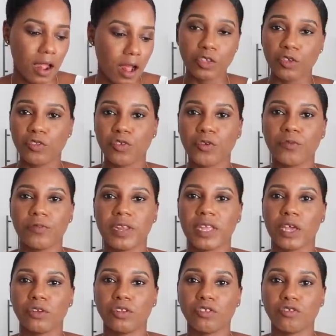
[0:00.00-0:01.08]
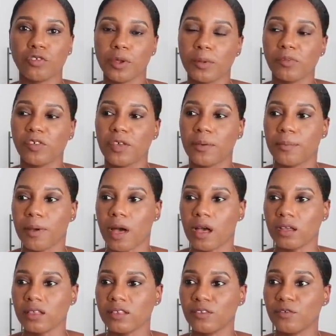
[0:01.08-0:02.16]
YouTube video description
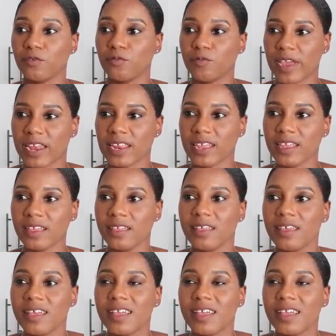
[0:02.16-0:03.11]
box ready.